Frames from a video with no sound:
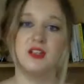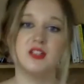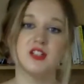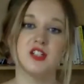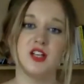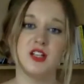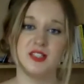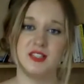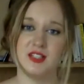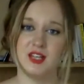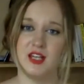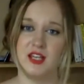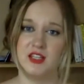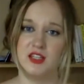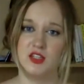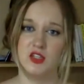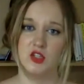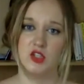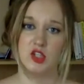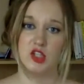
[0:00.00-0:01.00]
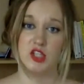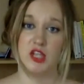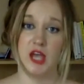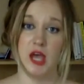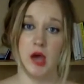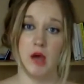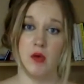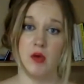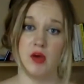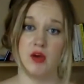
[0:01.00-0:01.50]
Just as you
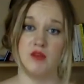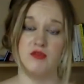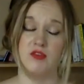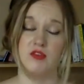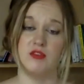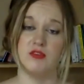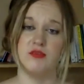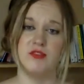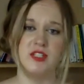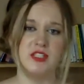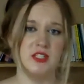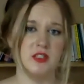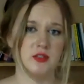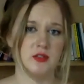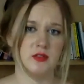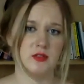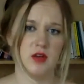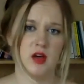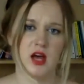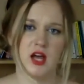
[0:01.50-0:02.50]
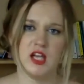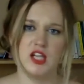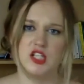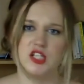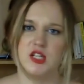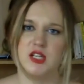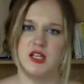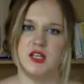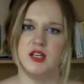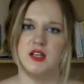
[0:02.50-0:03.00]
shower for physical
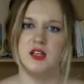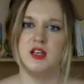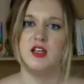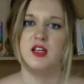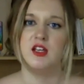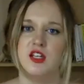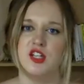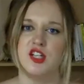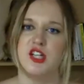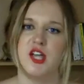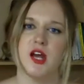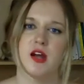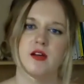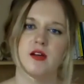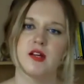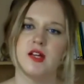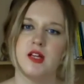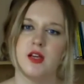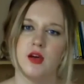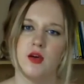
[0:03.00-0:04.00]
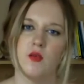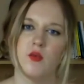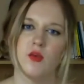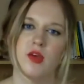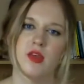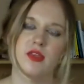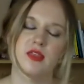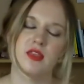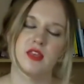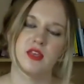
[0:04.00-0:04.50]
hygiene, showering
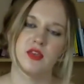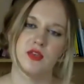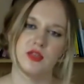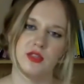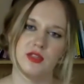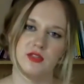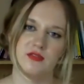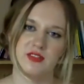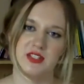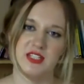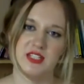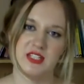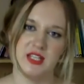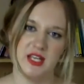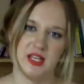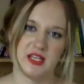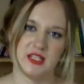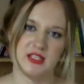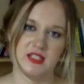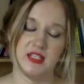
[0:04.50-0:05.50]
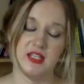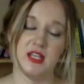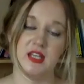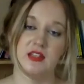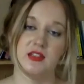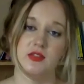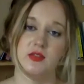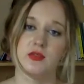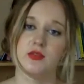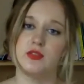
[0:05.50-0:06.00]
with the use of intent
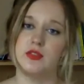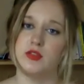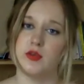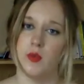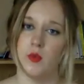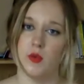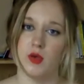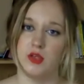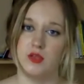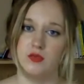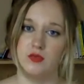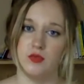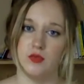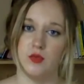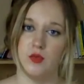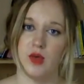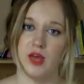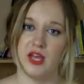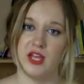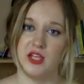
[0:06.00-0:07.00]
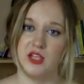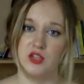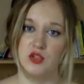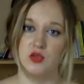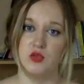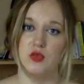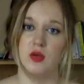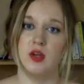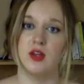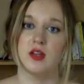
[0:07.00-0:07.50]
is also a wonderful way
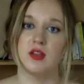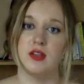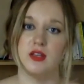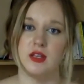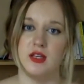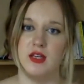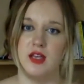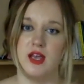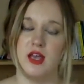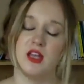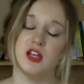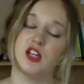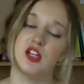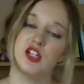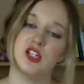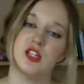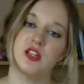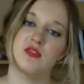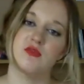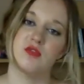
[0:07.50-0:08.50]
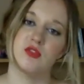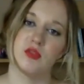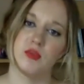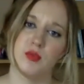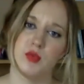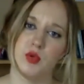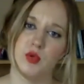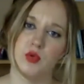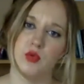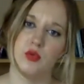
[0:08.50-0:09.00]
to clear energy
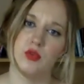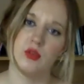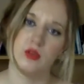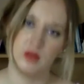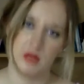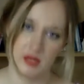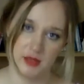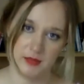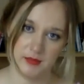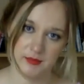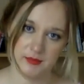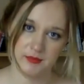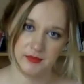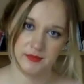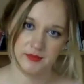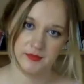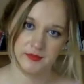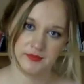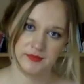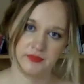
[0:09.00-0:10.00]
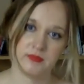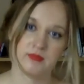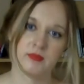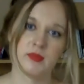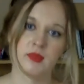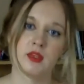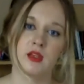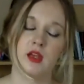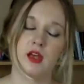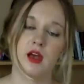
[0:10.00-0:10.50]
from your aura.
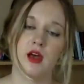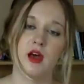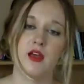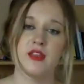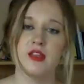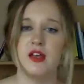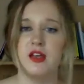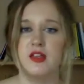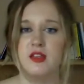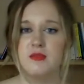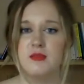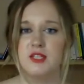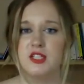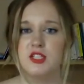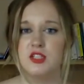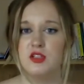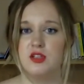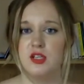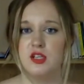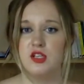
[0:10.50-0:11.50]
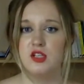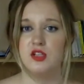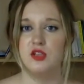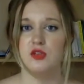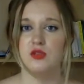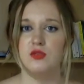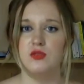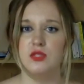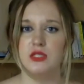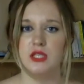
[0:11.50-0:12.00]
Other elements you can
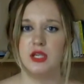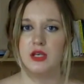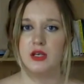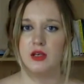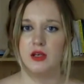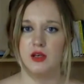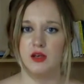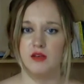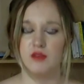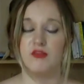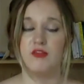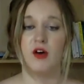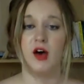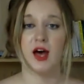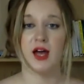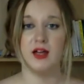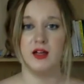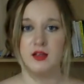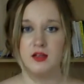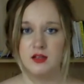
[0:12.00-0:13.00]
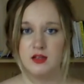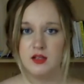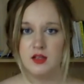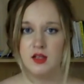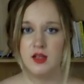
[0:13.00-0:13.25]
use are fire.